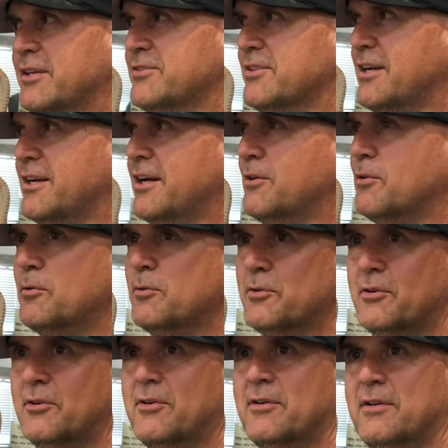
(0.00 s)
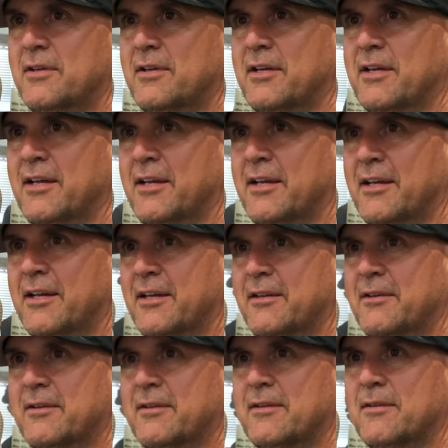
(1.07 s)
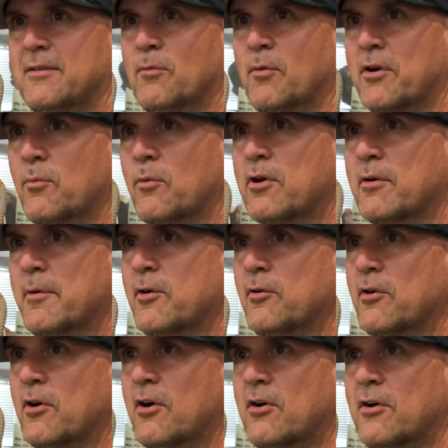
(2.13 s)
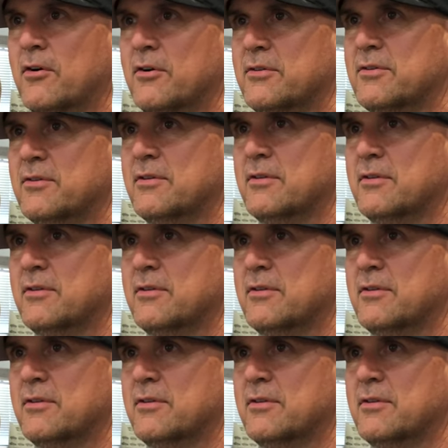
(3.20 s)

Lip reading: As I got older and wanted to work on my own cars,